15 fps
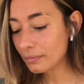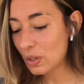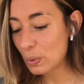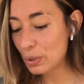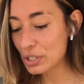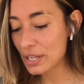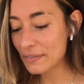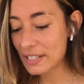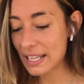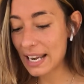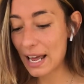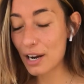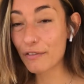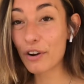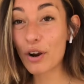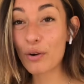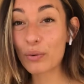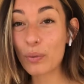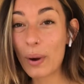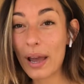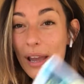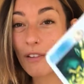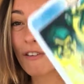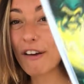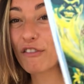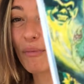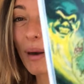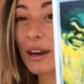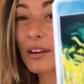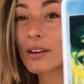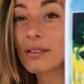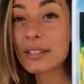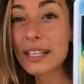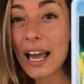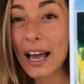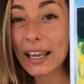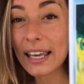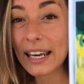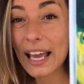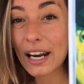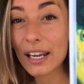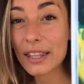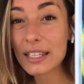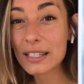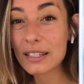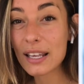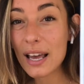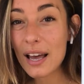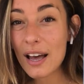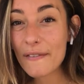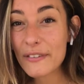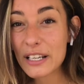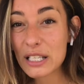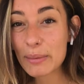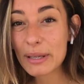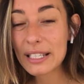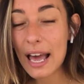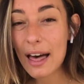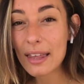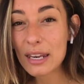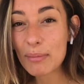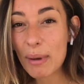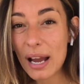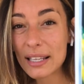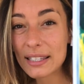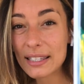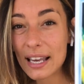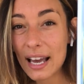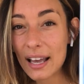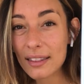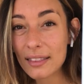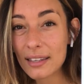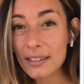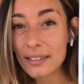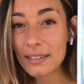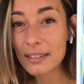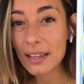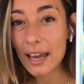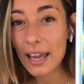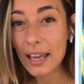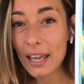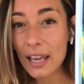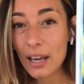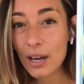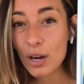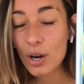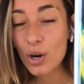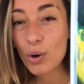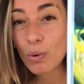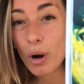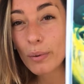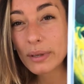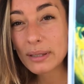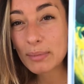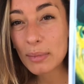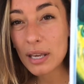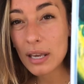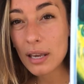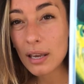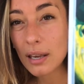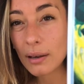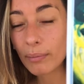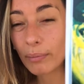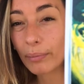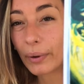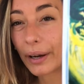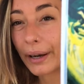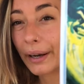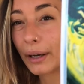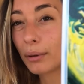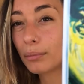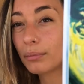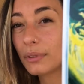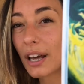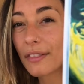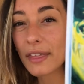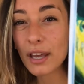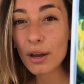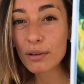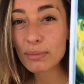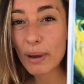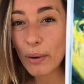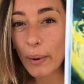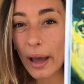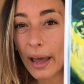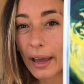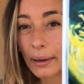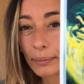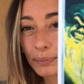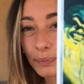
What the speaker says: We just have to get out of our own way. Five of Pentacles. Yeah, getting out of this victim mentality mindset. This like, woe is me, nothing goes my way.